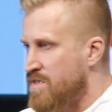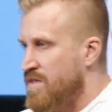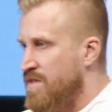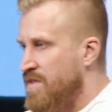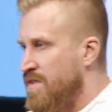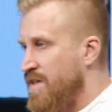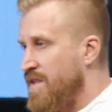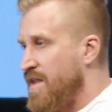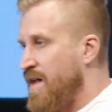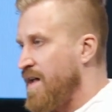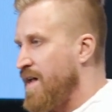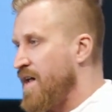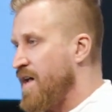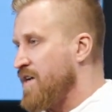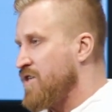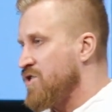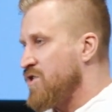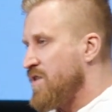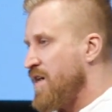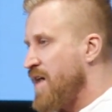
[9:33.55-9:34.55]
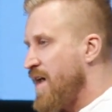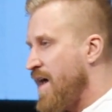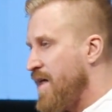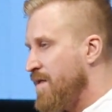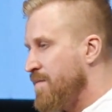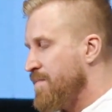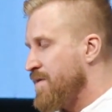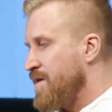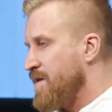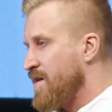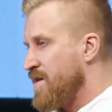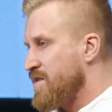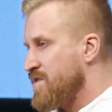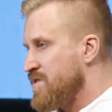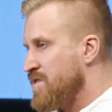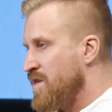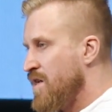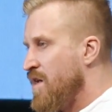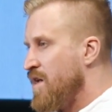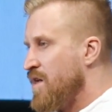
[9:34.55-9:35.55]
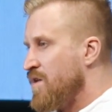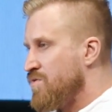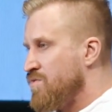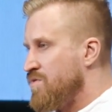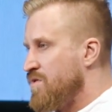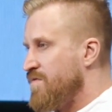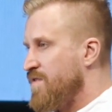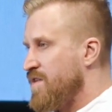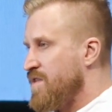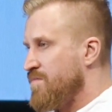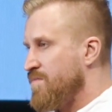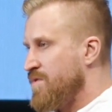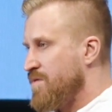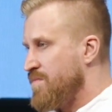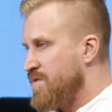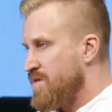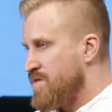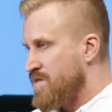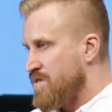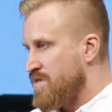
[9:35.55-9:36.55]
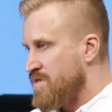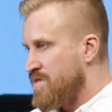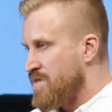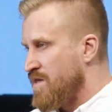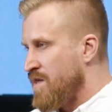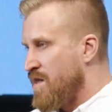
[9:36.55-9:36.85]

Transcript: that are actually helping us to develop the business.